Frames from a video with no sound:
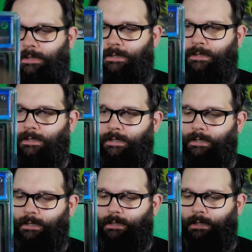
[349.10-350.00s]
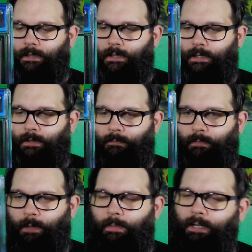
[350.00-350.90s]
one
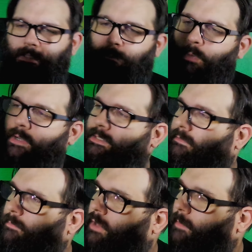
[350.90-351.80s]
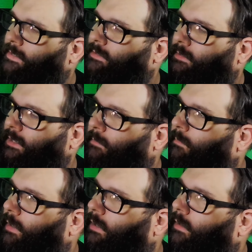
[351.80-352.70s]
um, I picked up. I want to say from Comics Elite,
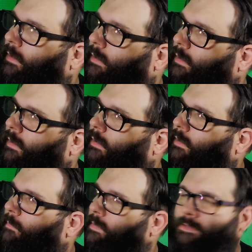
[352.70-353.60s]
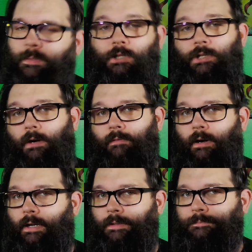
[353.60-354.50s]
but must have been a shared
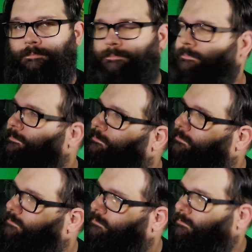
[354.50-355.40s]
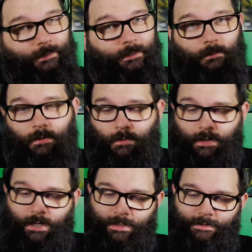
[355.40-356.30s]
variant. Still
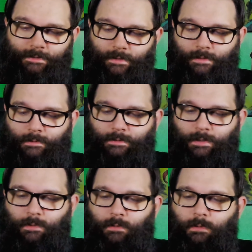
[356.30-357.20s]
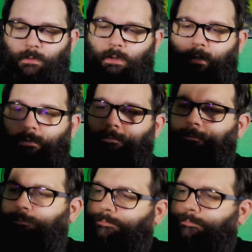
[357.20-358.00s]
going, guys. Uh, looks like we did really well.